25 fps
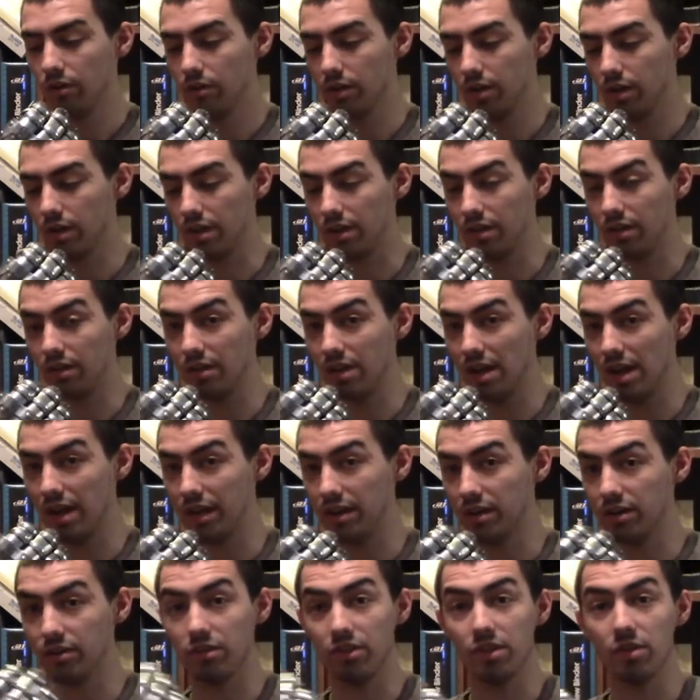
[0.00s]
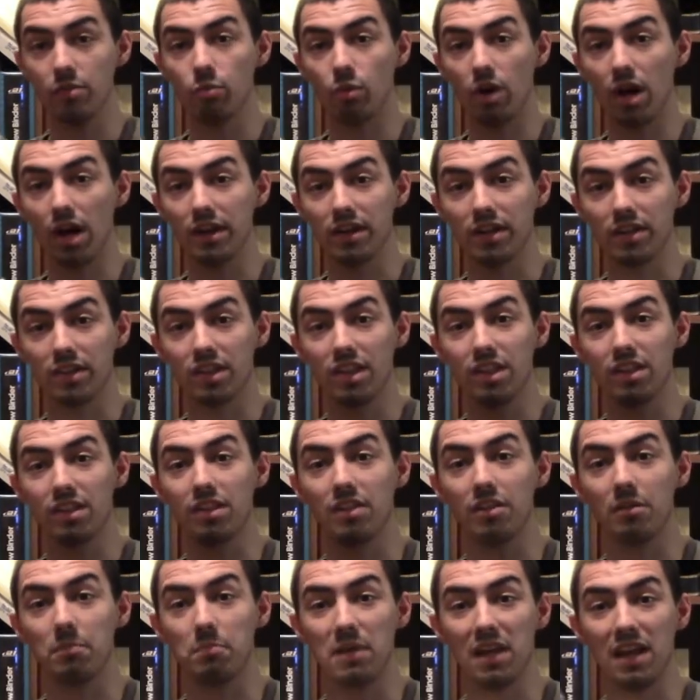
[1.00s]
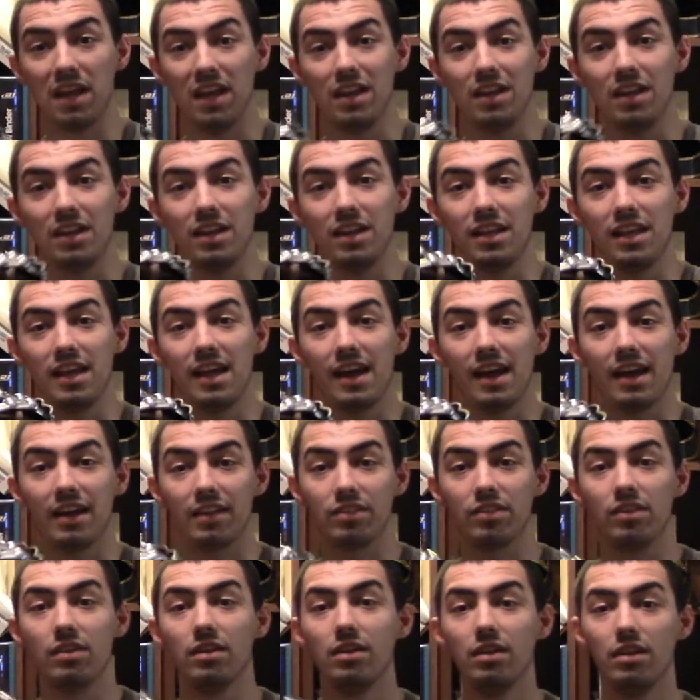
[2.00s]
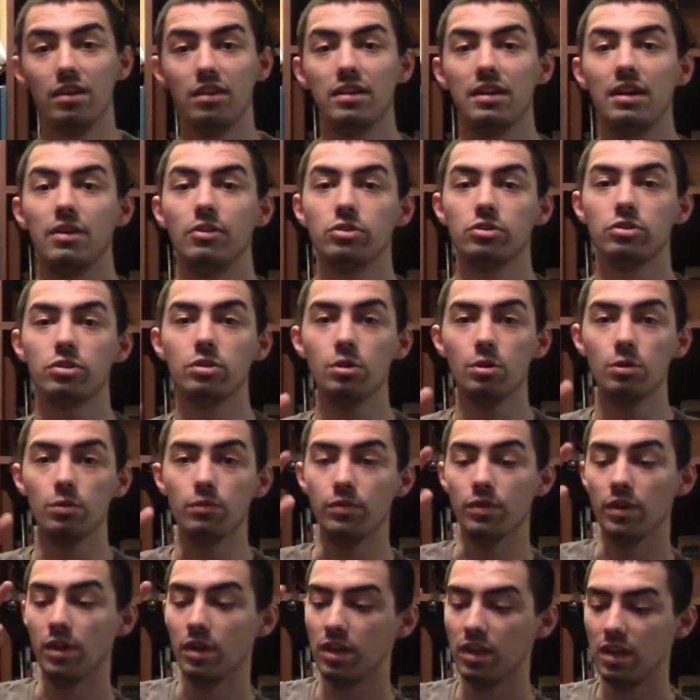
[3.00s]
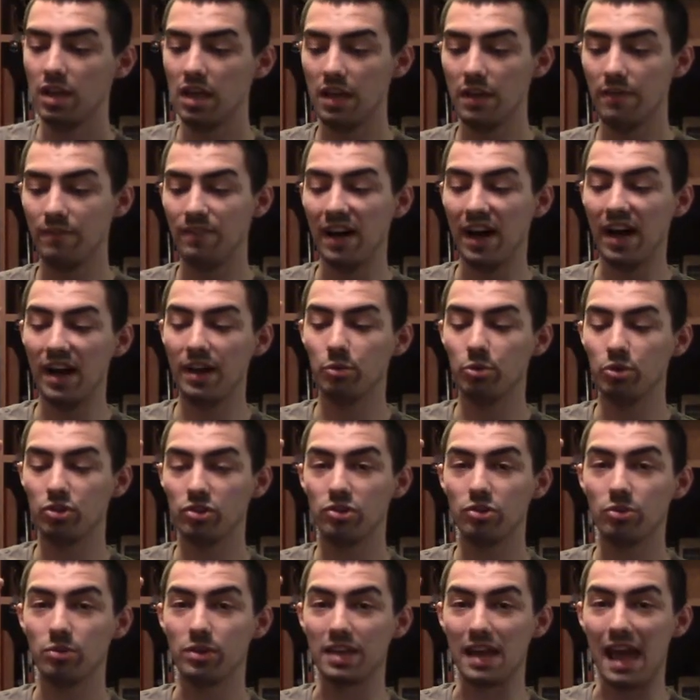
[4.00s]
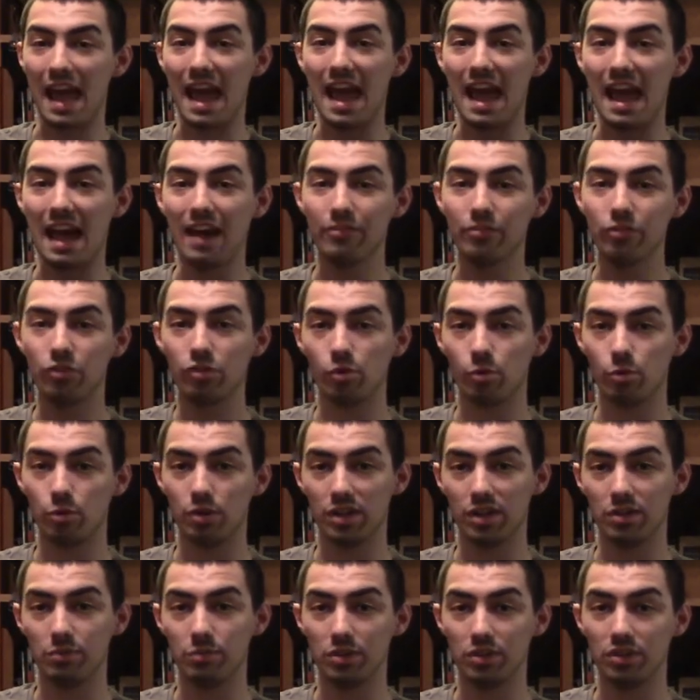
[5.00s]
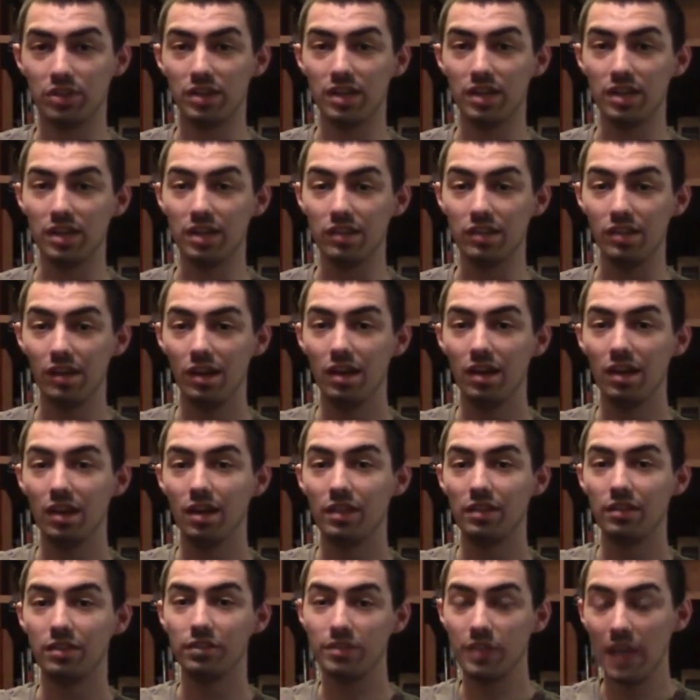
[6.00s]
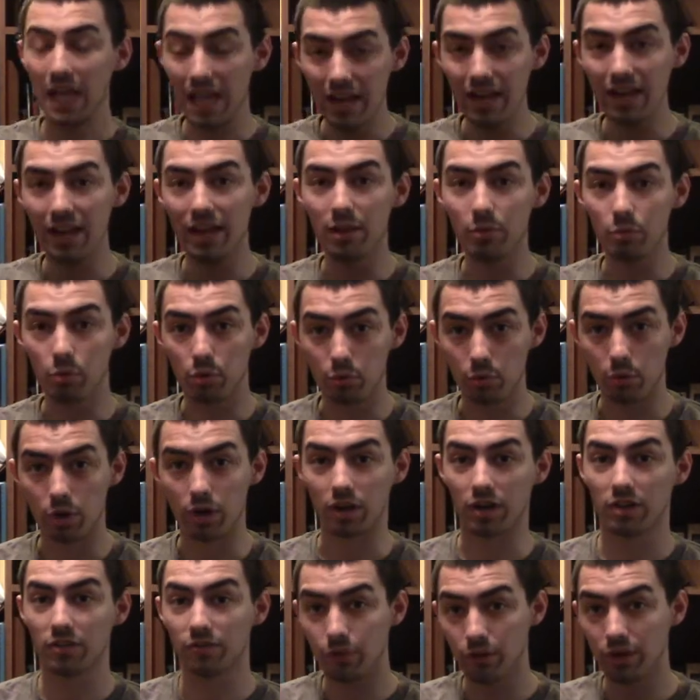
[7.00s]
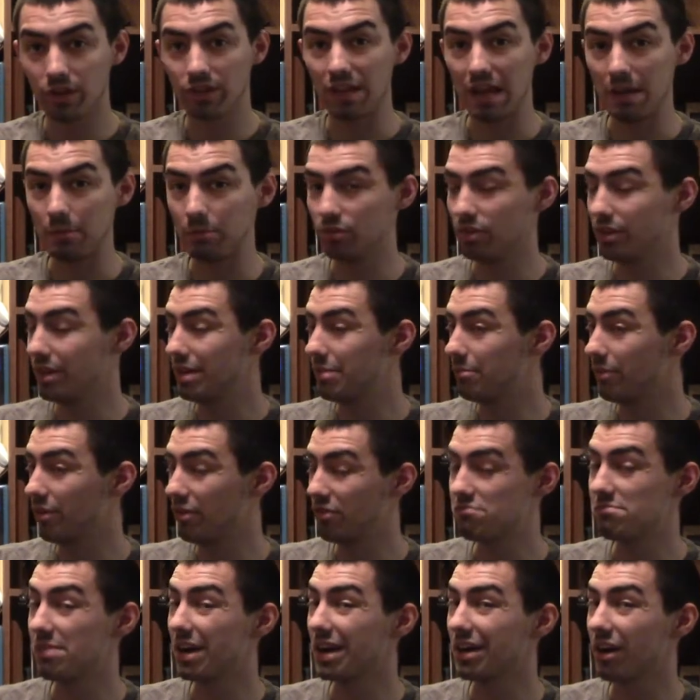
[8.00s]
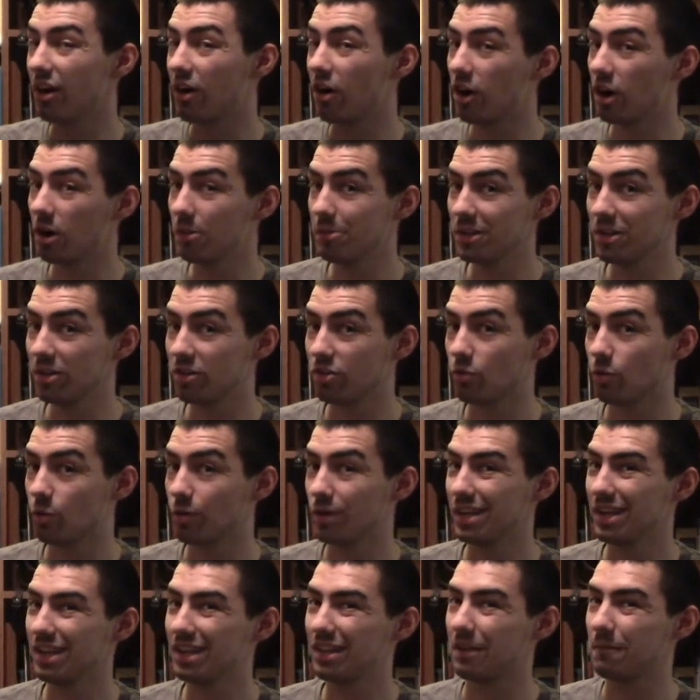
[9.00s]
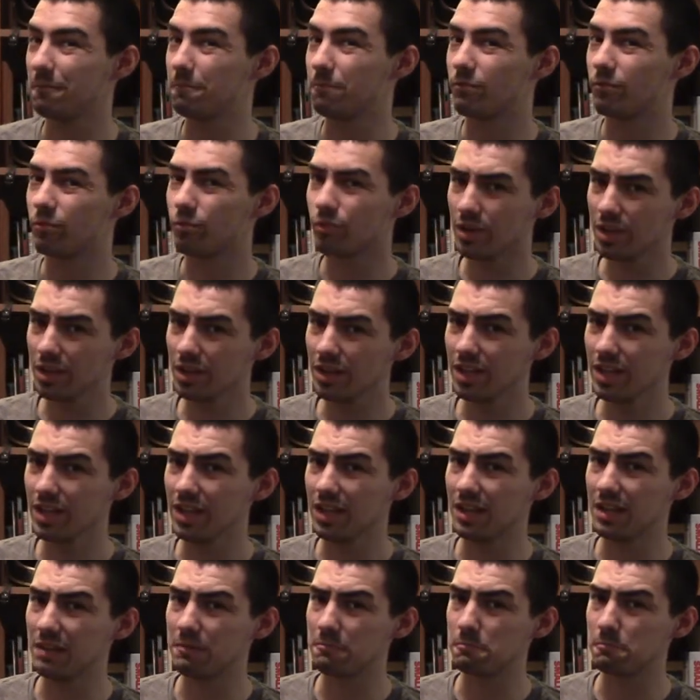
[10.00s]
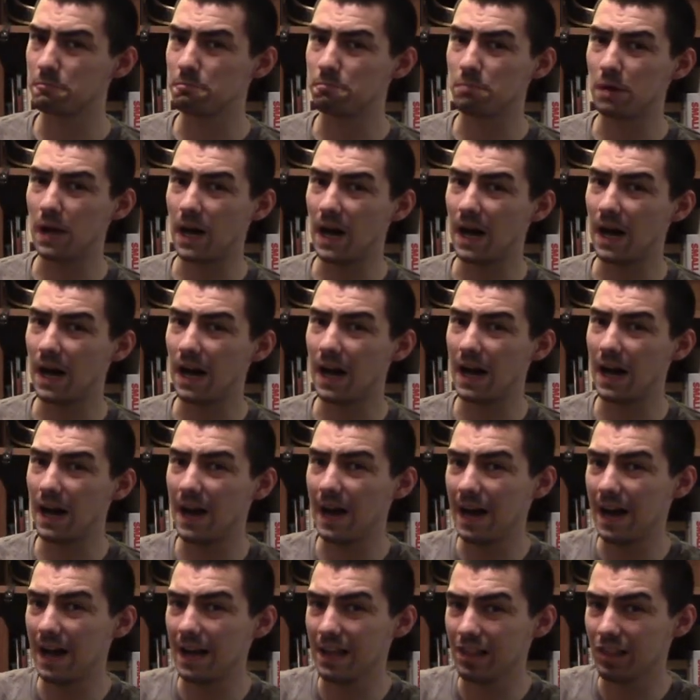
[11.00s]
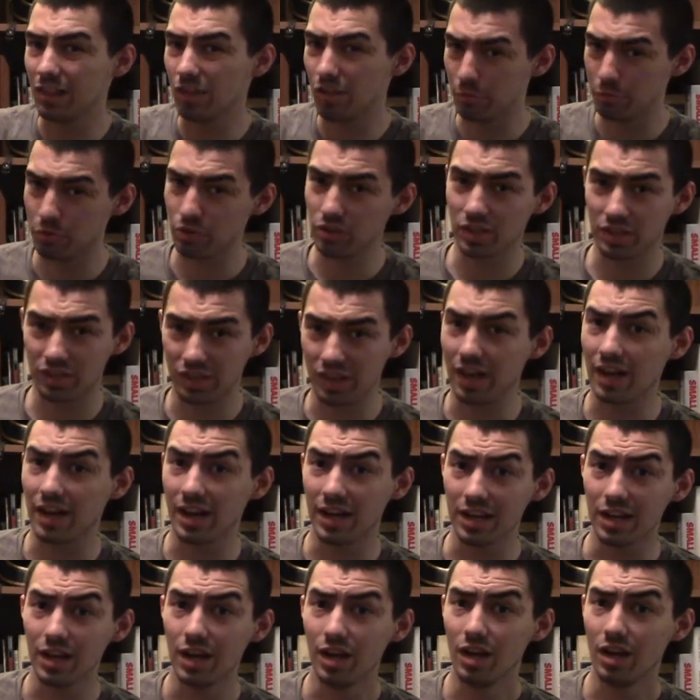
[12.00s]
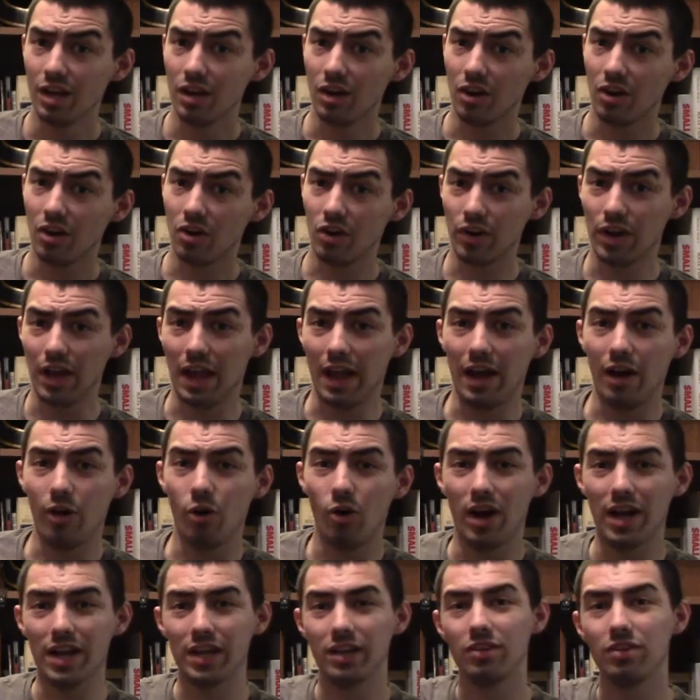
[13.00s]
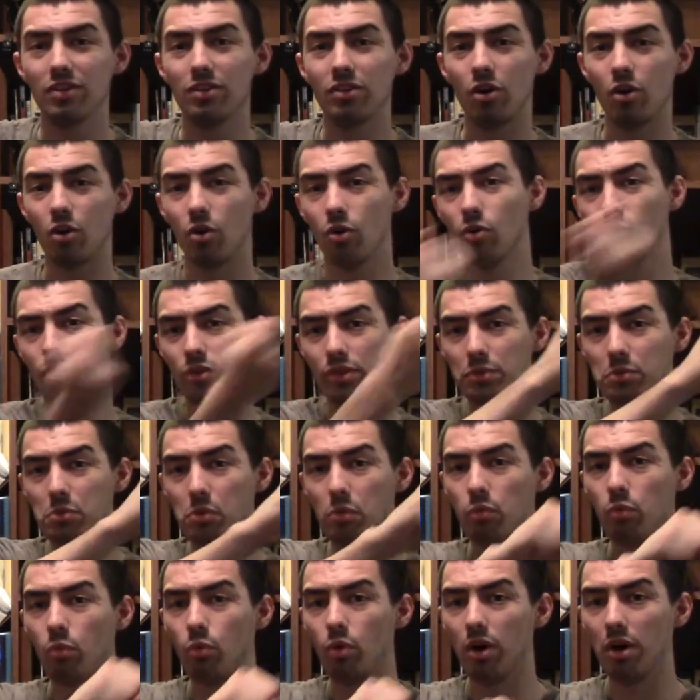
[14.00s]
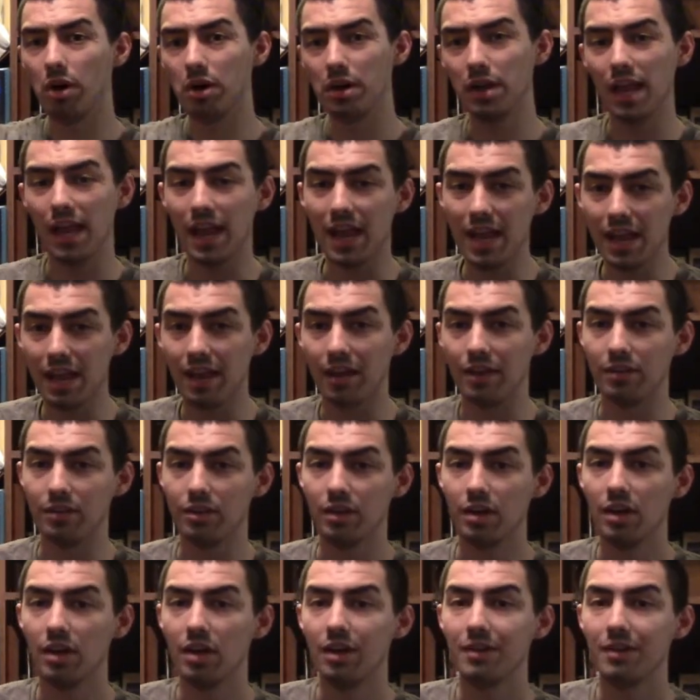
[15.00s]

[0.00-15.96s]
Because I can see why, because this is a pain in ass. Now, in truth, if I was doing half swording with these, then it would work. For example, with my arming sword, it's a really impossible design on how I can hold it with one hand.